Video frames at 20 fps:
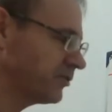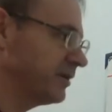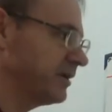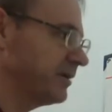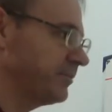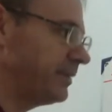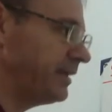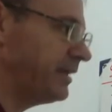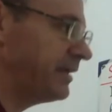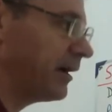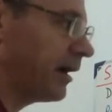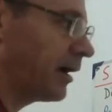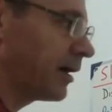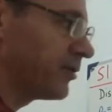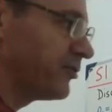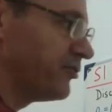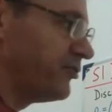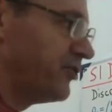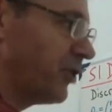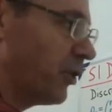to be our
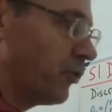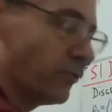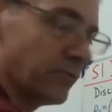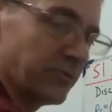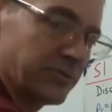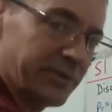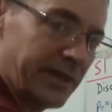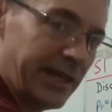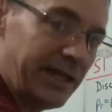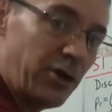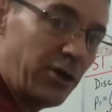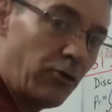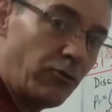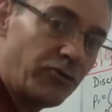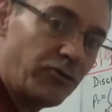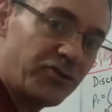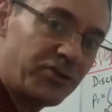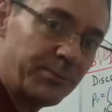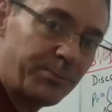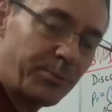don't. They don't
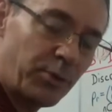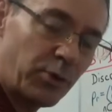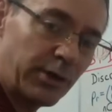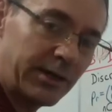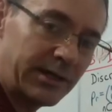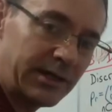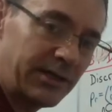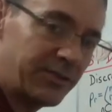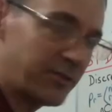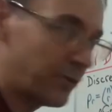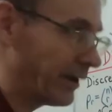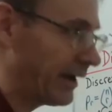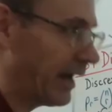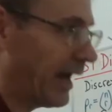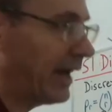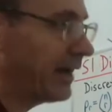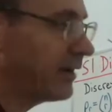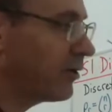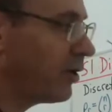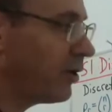support either one.
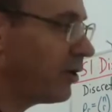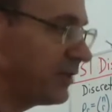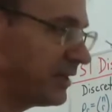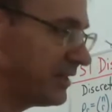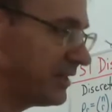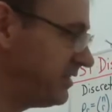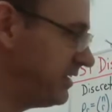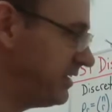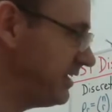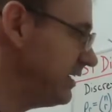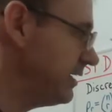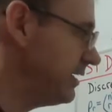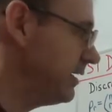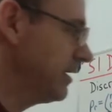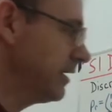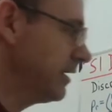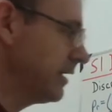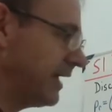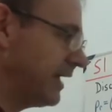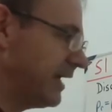I called it D,
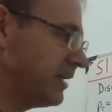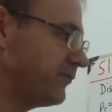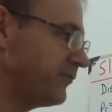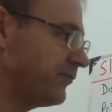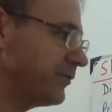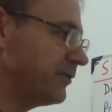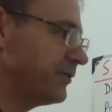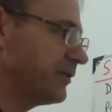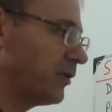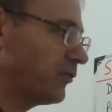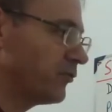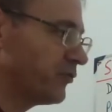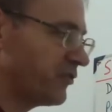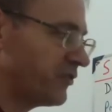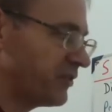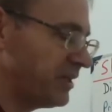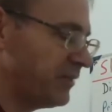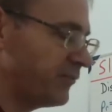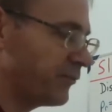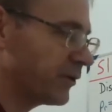N for note,
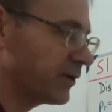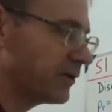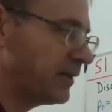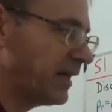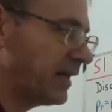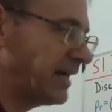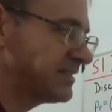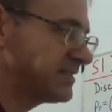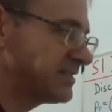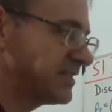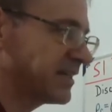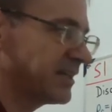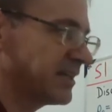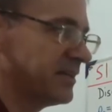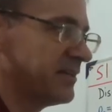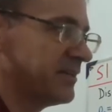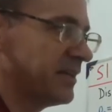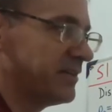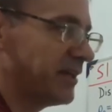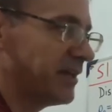C for classic, and
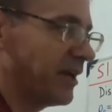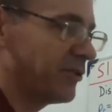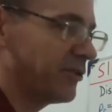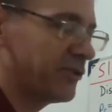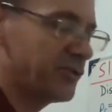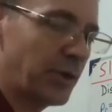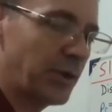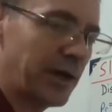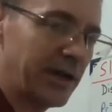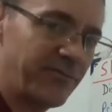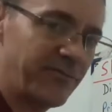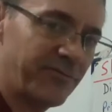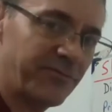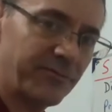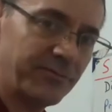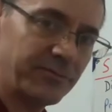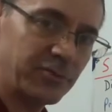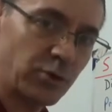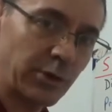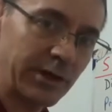then the other
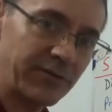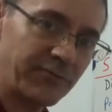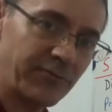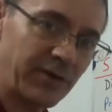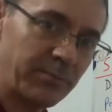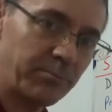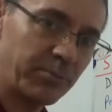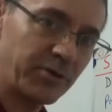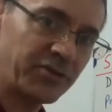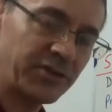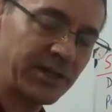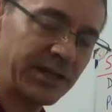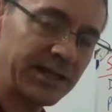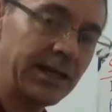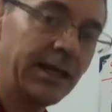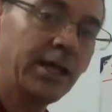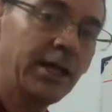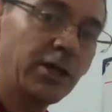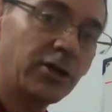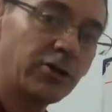25%
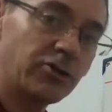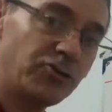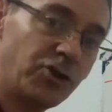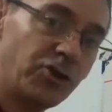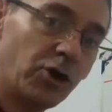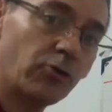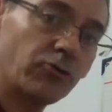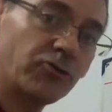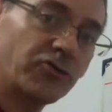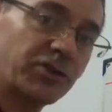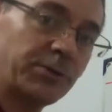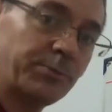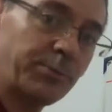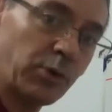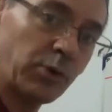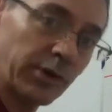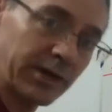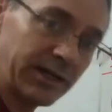don't support